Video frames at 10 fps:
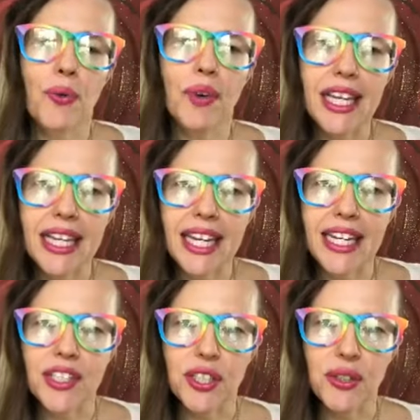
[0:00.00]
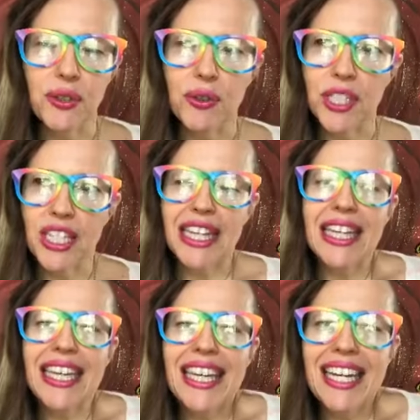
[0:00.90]
really to
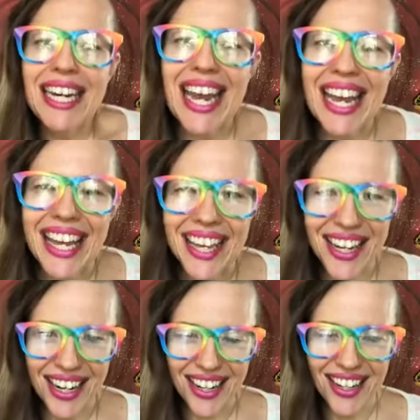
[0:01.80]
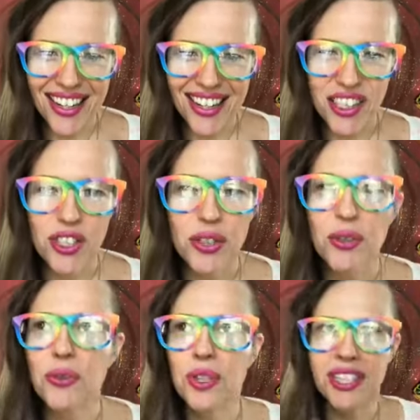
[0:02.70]
lean in
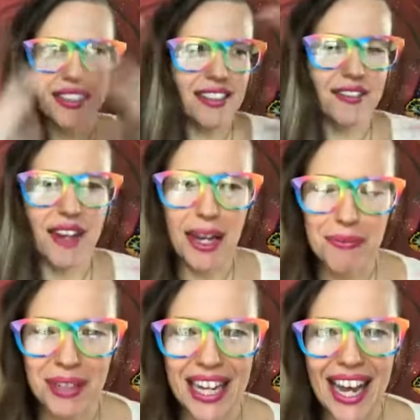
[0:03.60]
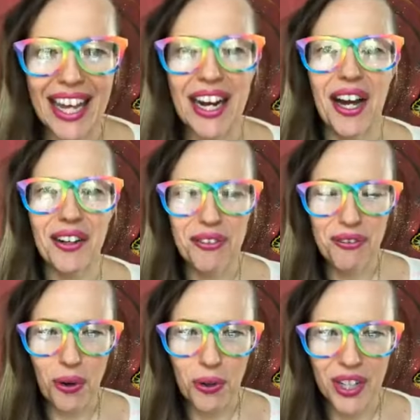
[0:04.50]
to this divine plan
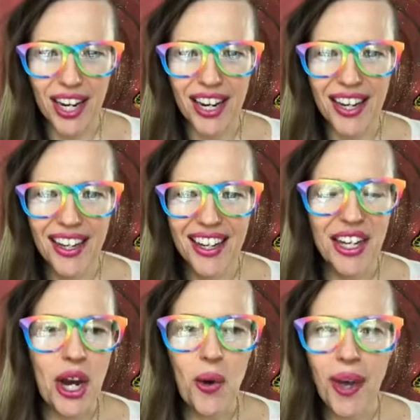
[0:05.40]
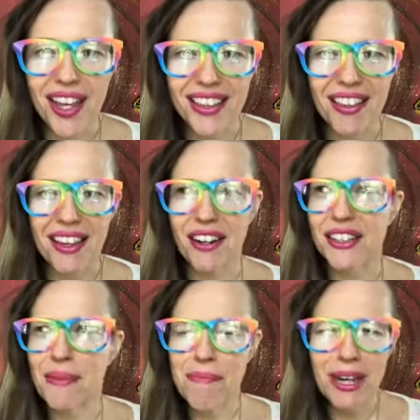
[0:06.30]
unfolding, knowing that there
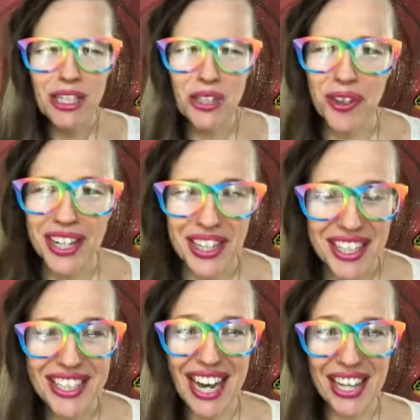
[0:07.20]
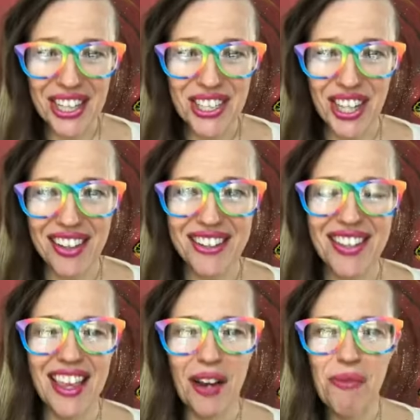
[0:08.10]
is a much greater
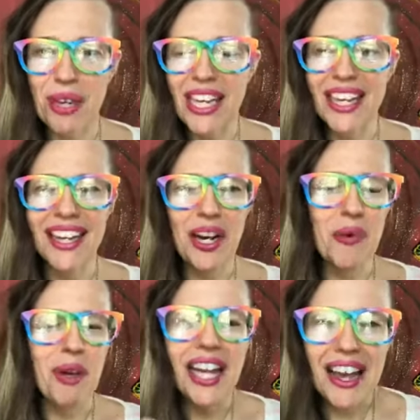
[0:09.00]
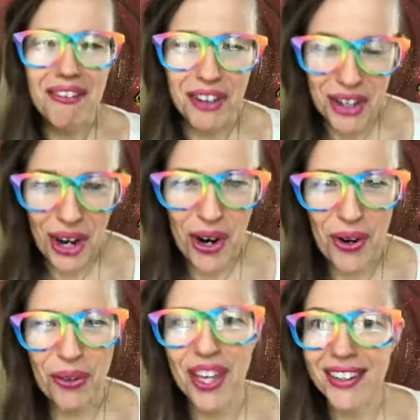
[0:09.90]
intelligence than we will ever
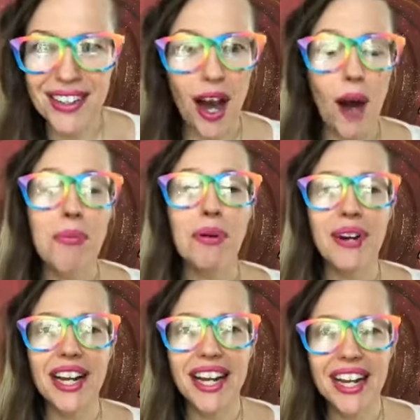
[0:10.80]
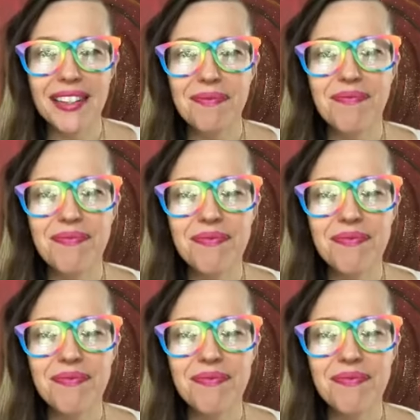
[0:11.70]
know that is operating.